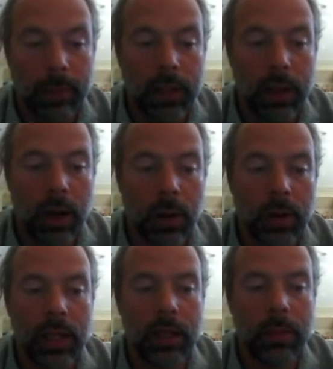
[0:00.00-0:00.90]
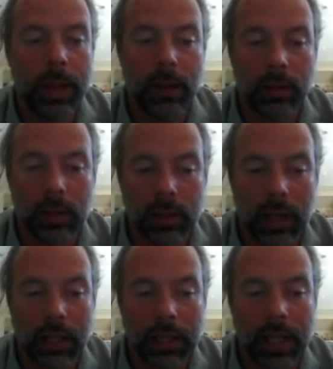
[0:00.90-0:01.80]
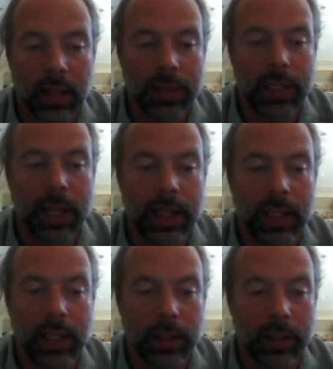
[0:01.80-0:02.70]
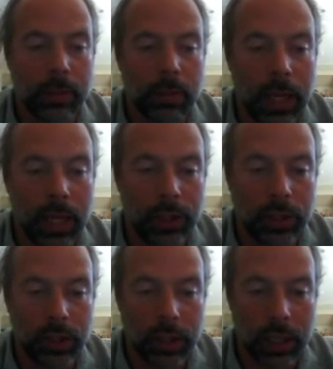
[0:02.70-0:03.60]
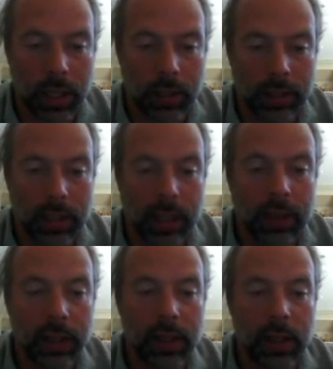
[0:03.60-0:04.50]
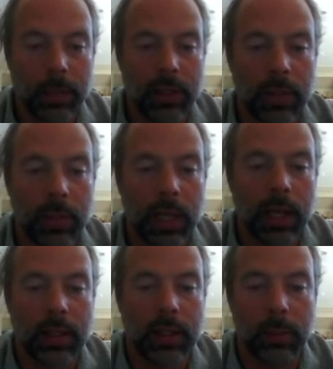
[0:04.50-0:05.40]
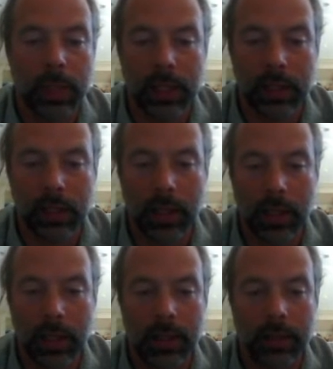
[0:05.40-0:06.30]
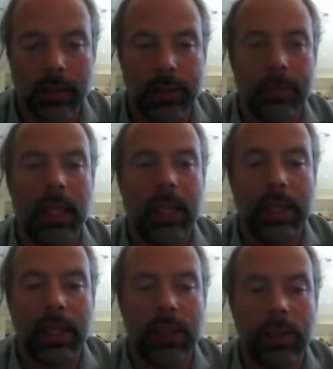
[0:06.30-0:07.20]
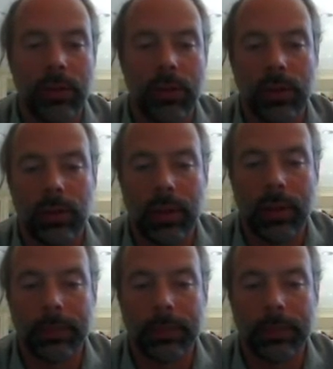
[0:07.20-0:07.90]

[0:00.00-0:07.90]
In about a tenth of a second, there's major, significant numbers of blocks. The biggest peak gets you to,